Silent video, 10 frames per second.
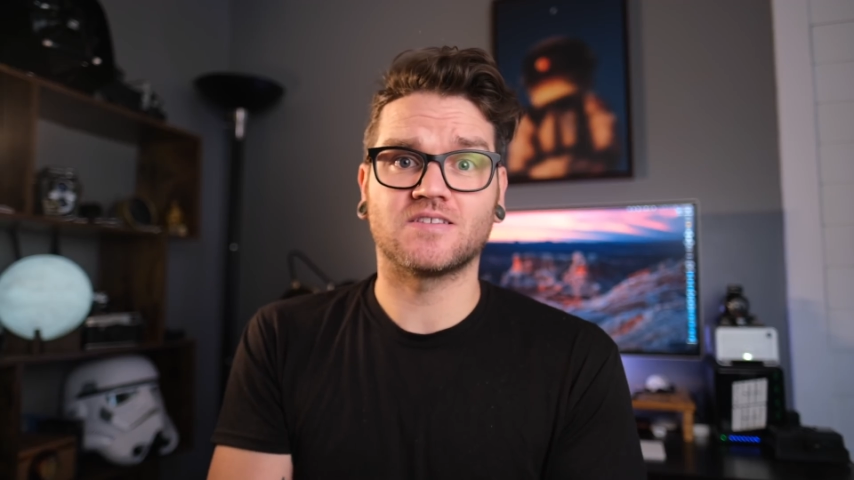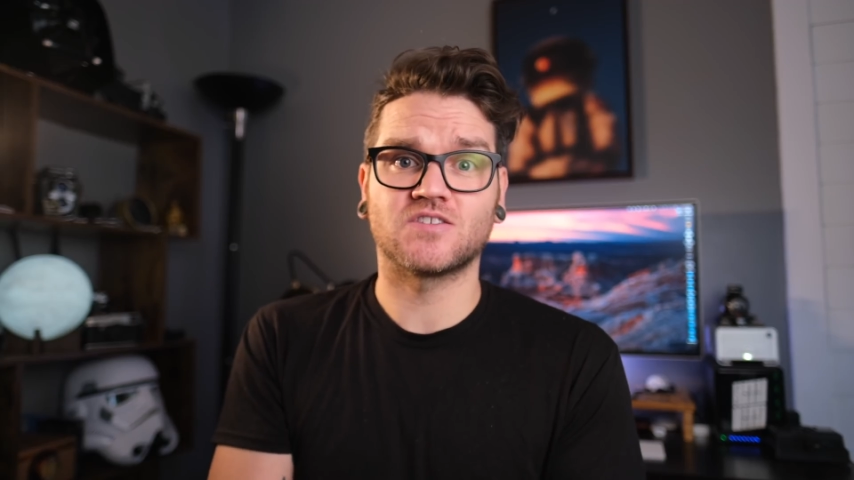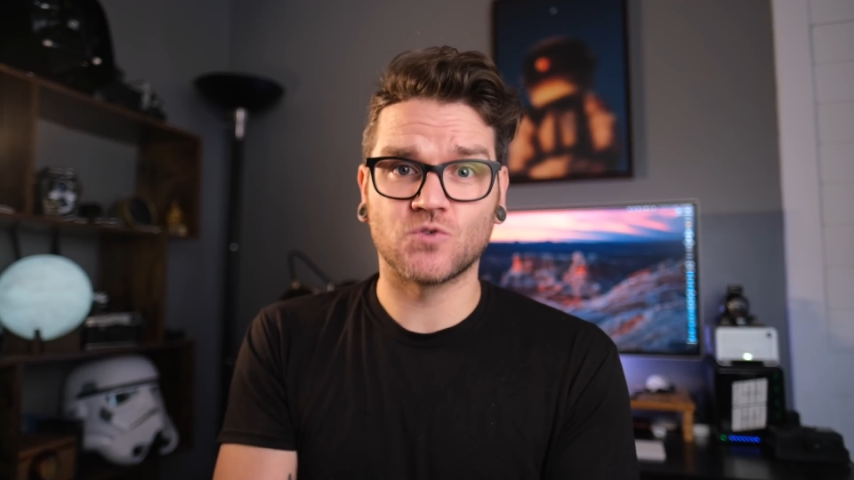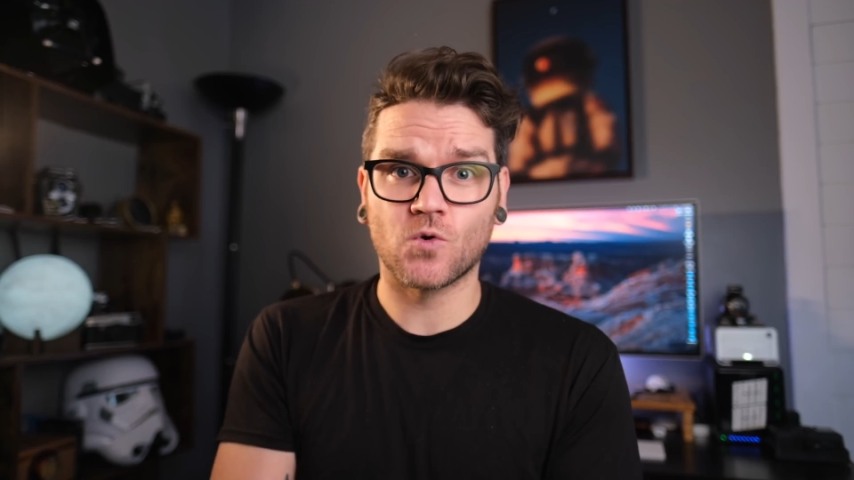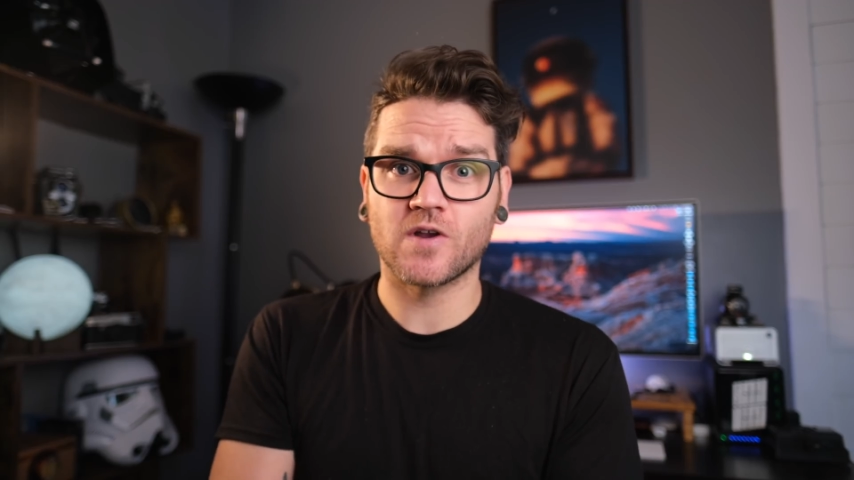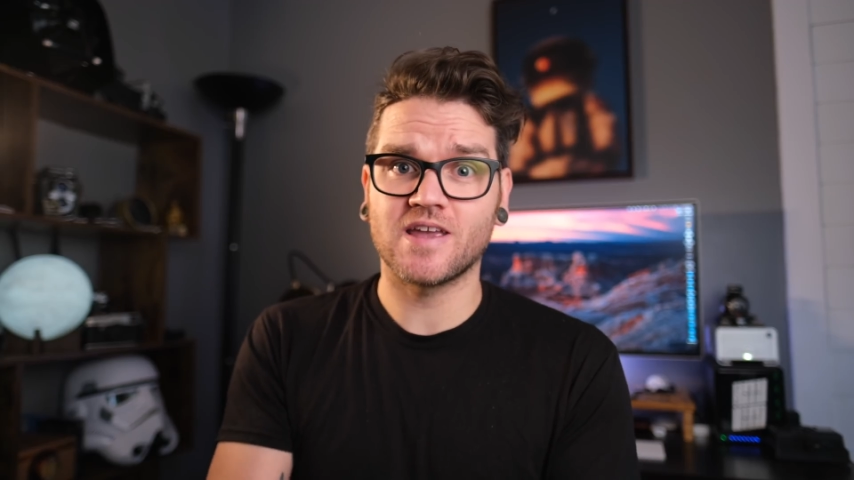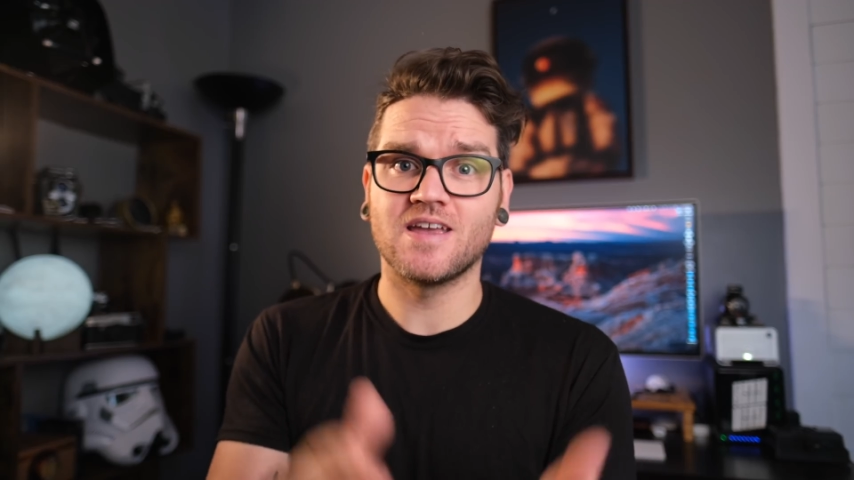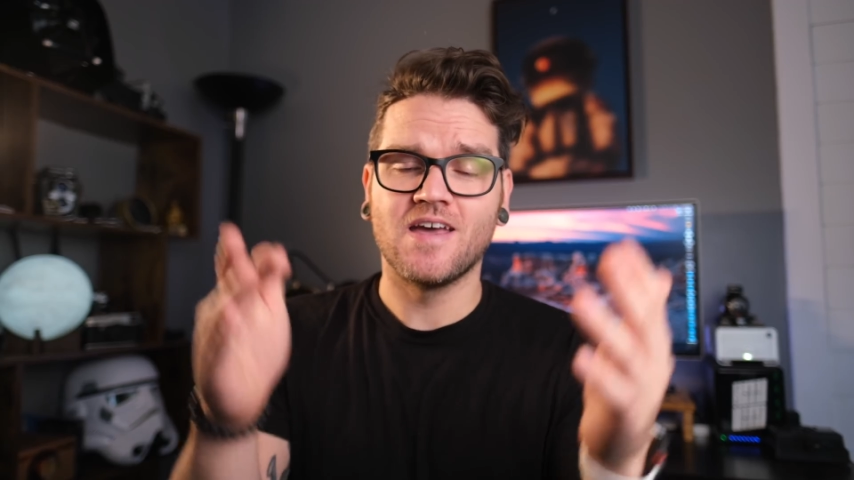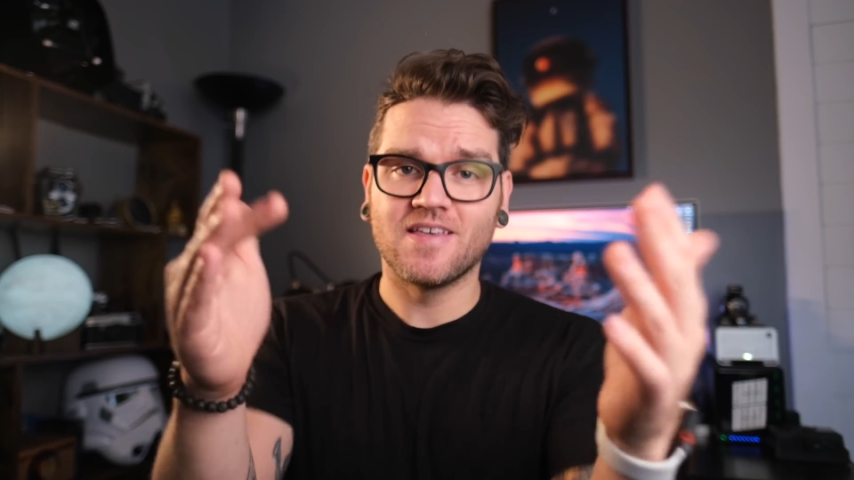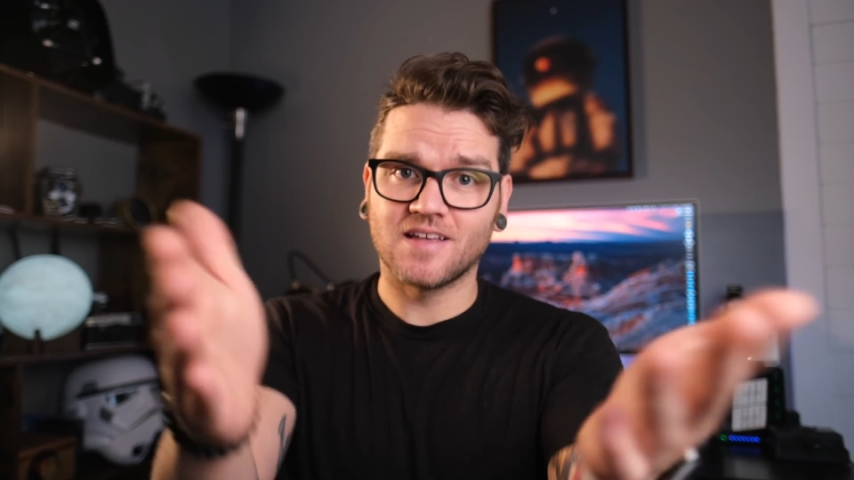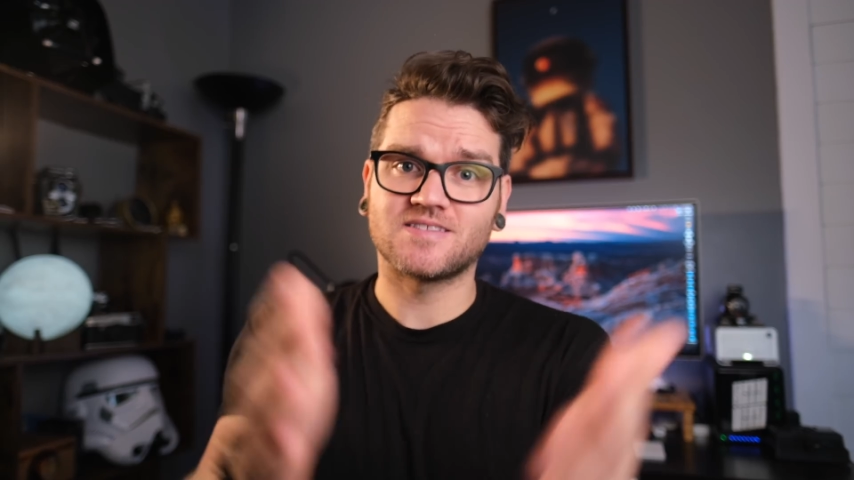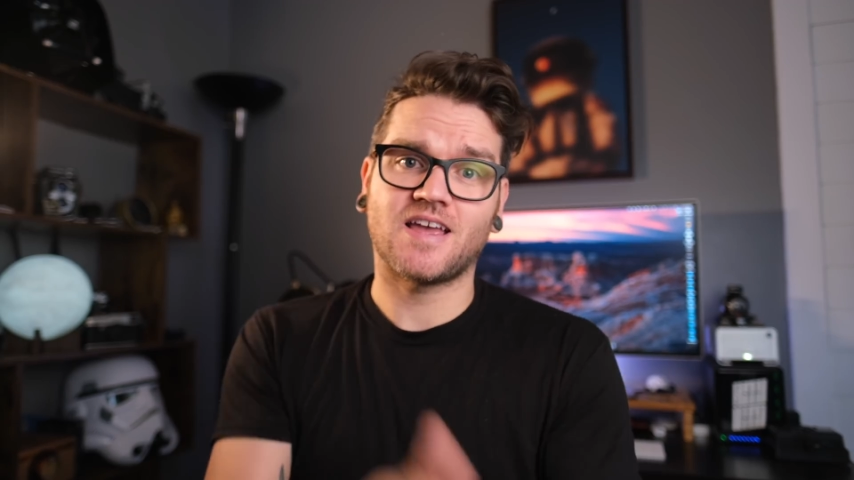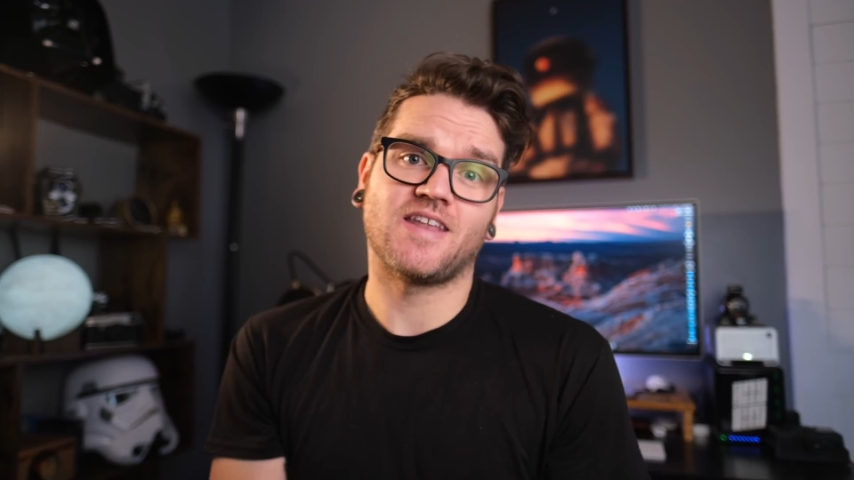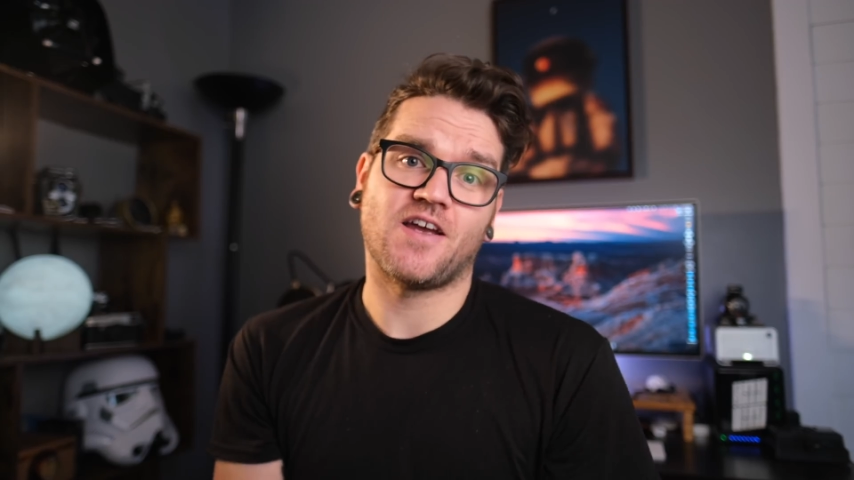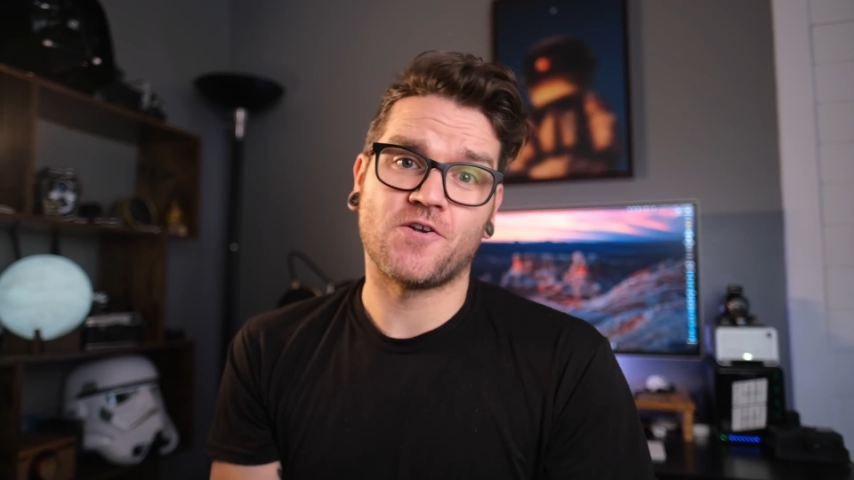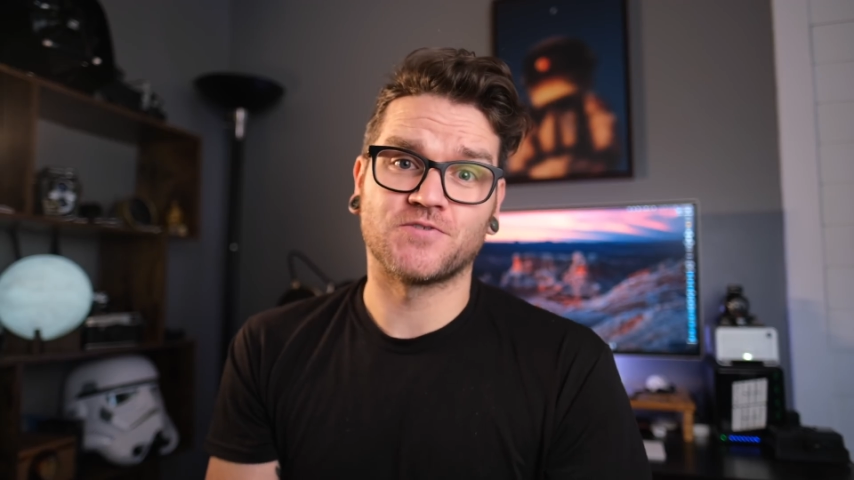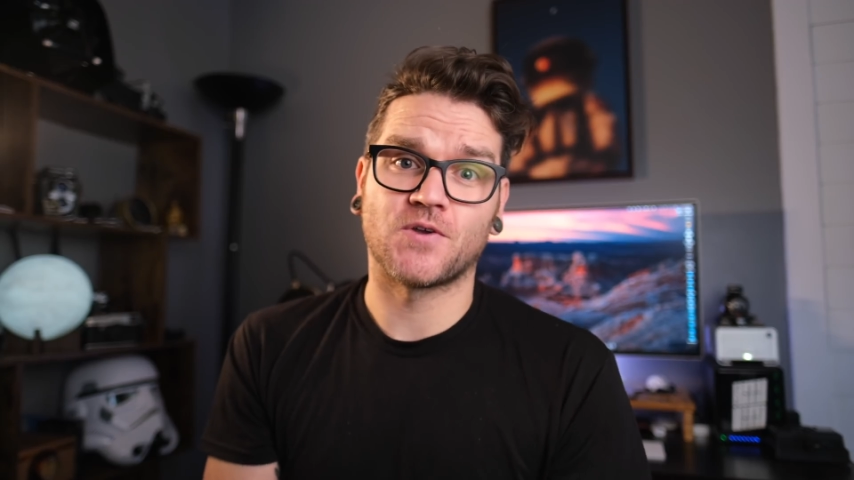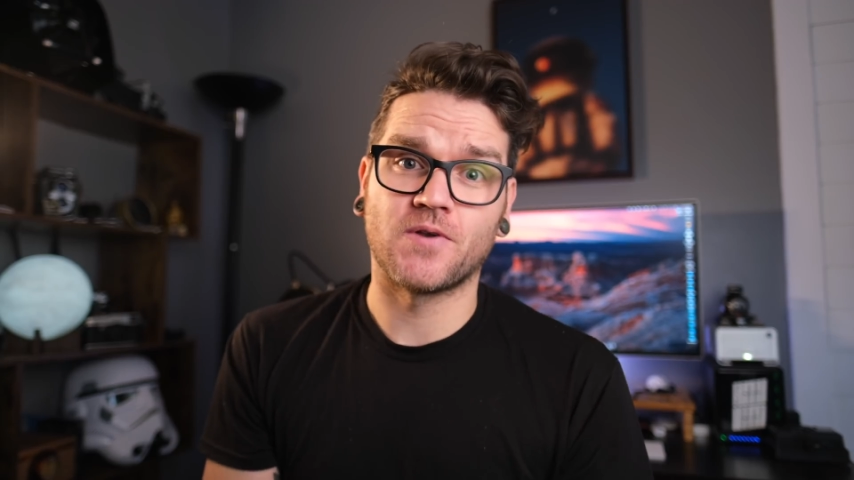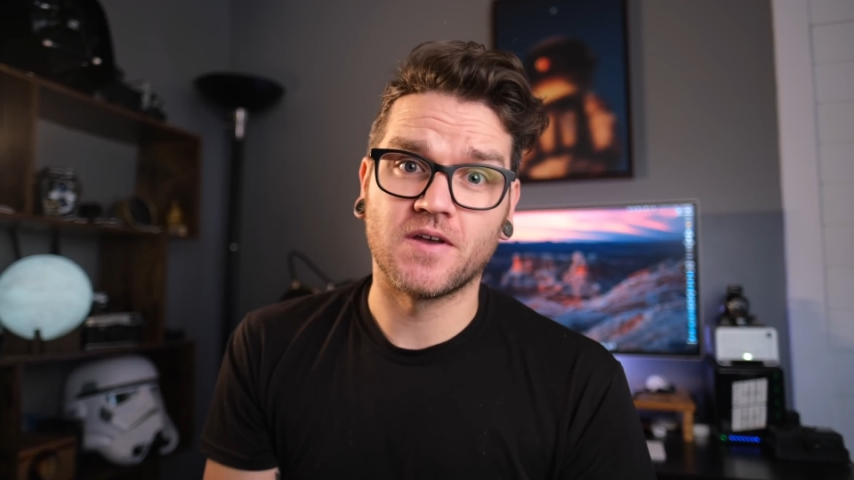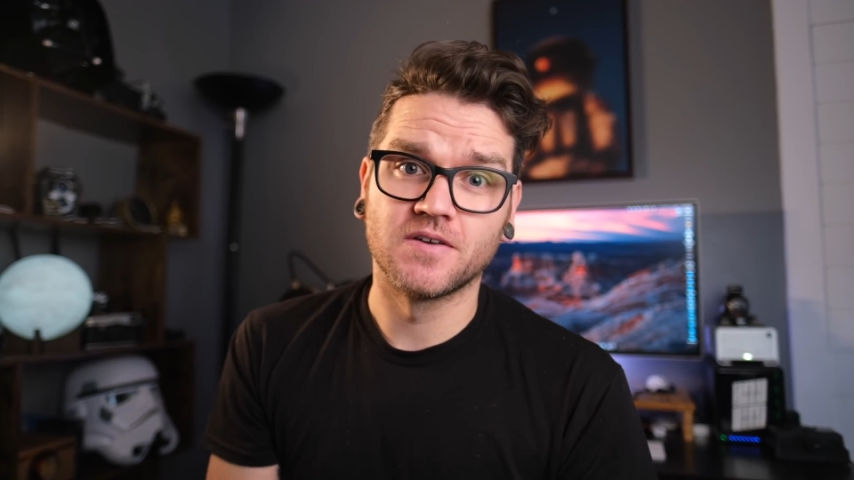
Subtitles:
story. Let's head to Arizona.